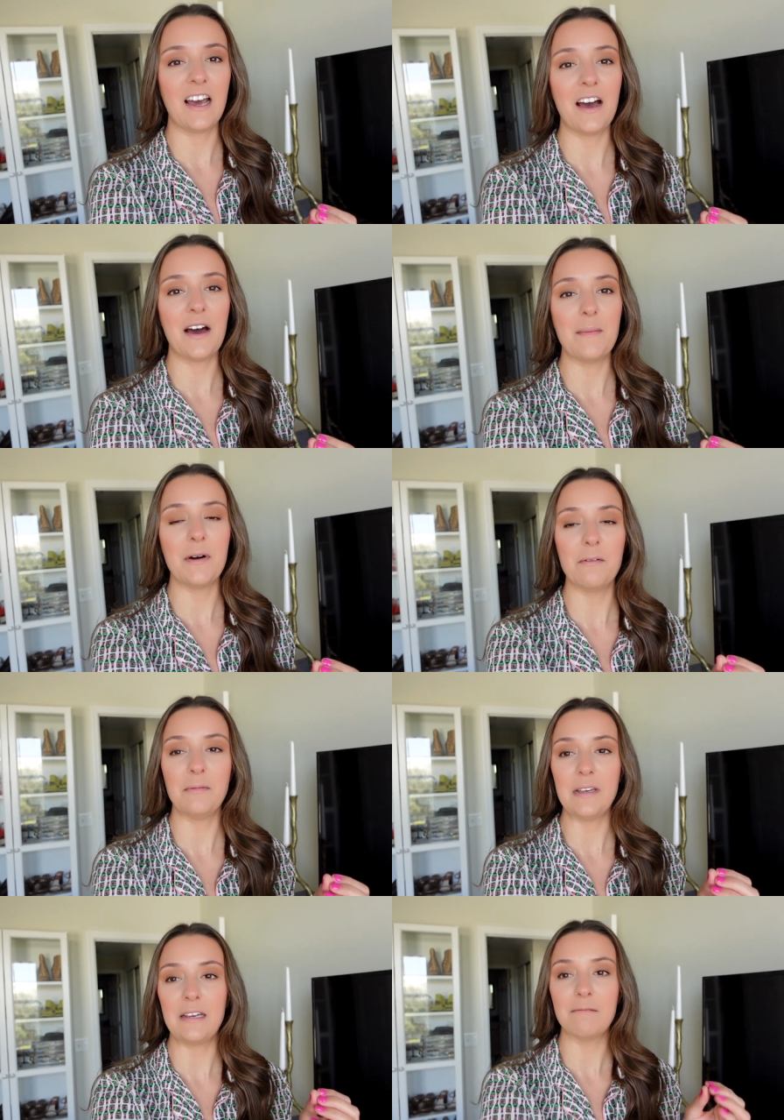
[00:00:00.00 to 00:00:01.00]
Um,
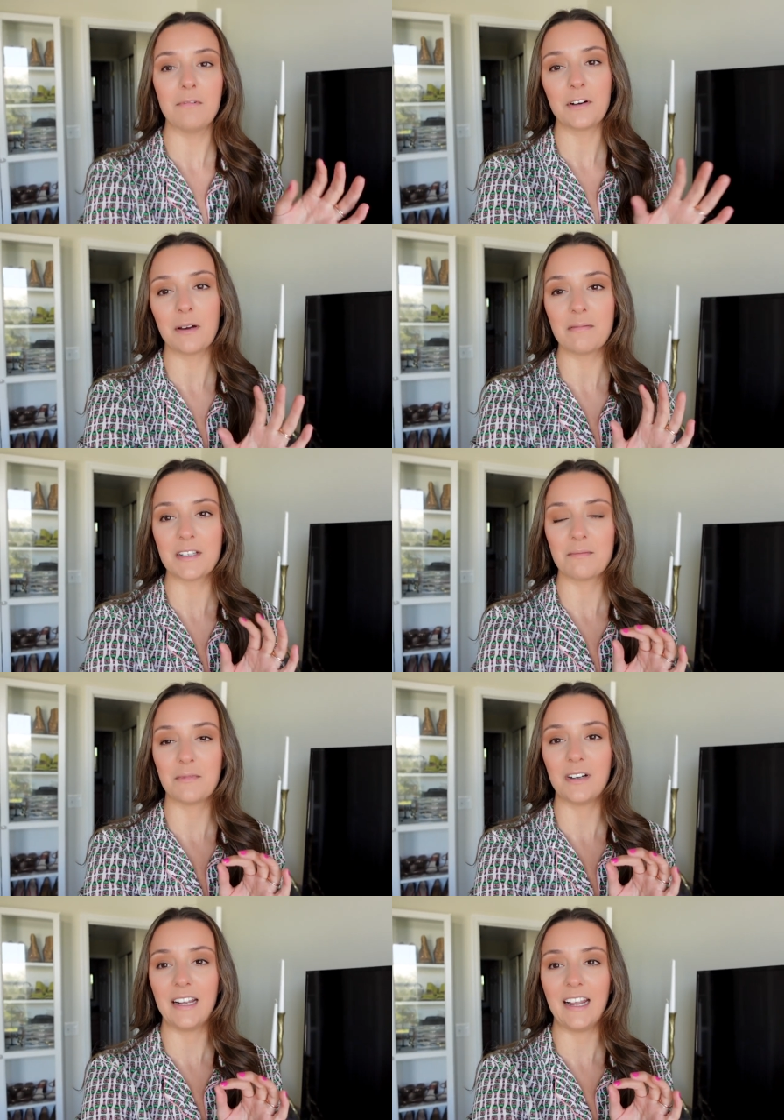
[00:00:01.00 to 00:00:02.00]
we woke up this
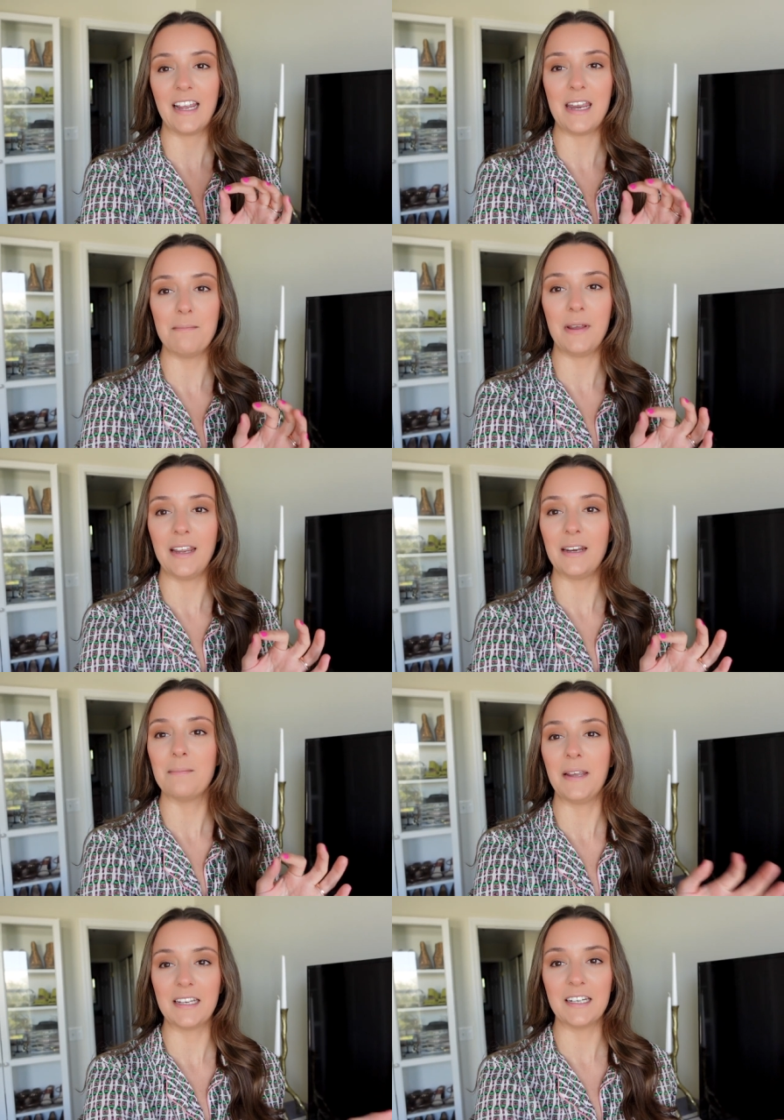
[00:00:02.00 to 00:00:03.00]
morning and made
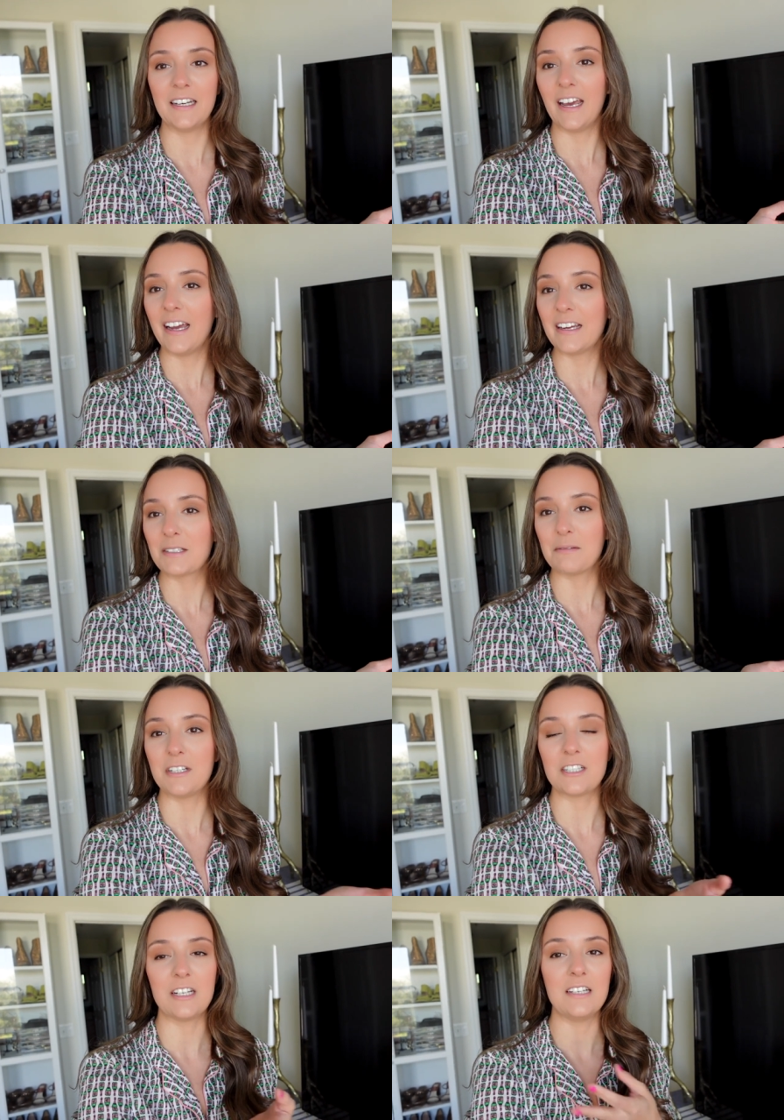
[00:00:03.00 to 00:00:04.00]
bacon and eggs,
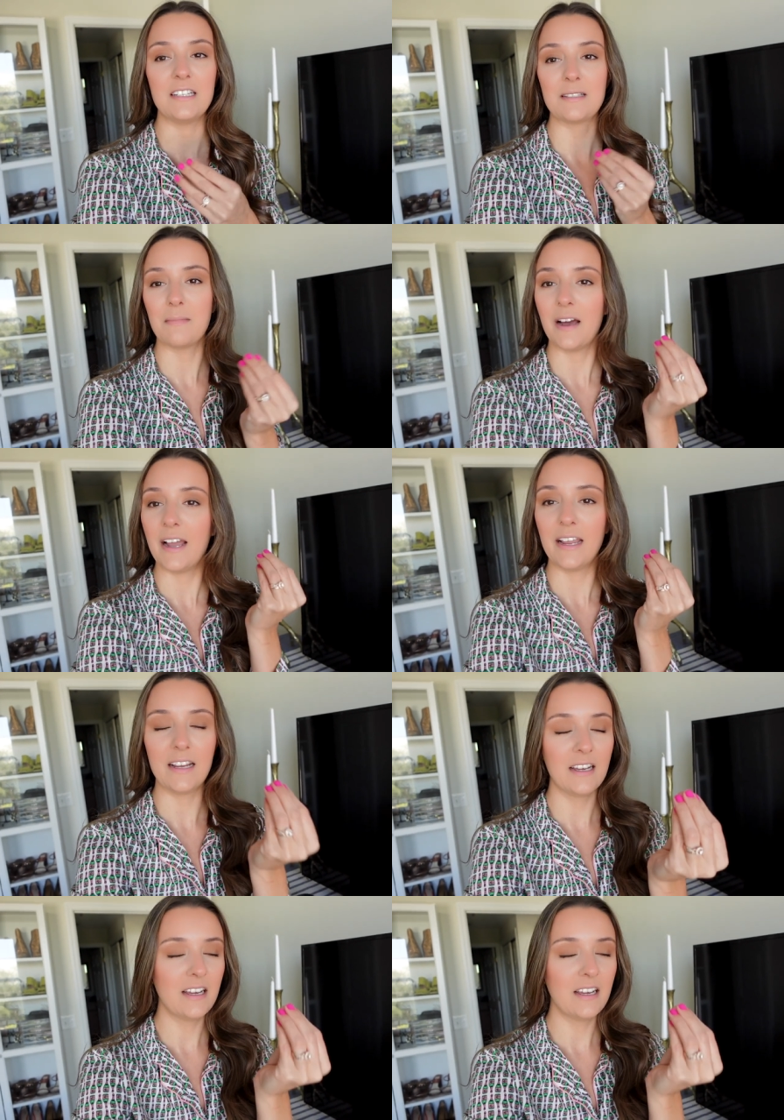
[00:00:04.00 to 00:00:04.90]
which is my